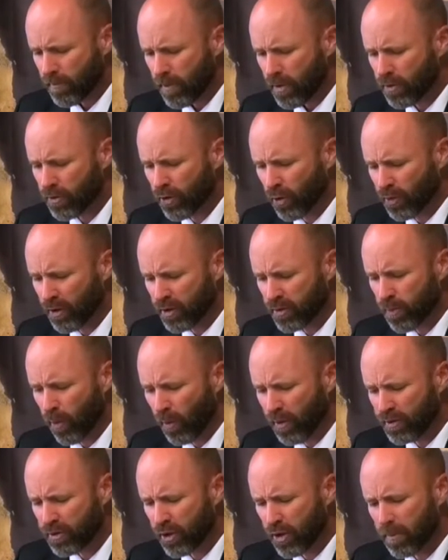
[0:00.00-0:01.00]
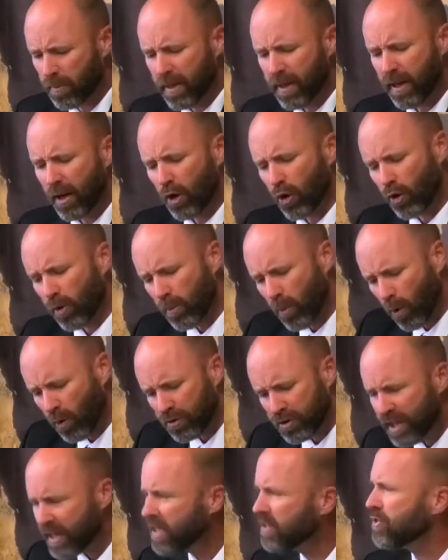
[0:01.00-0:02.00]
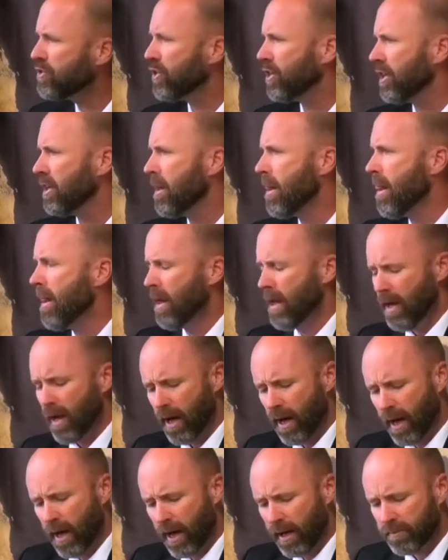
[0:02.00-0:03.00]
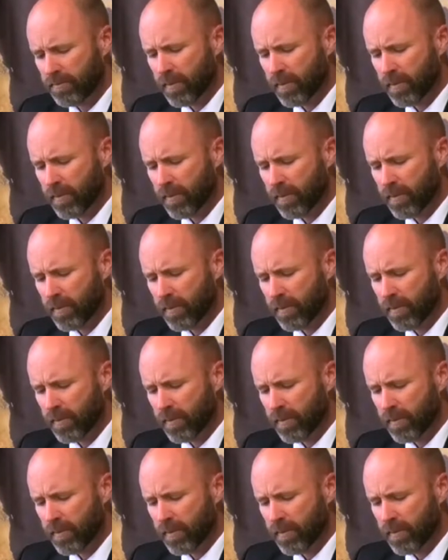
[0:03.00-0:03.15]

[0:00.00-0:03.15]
So this morning is going to be a little more teachy. Uh,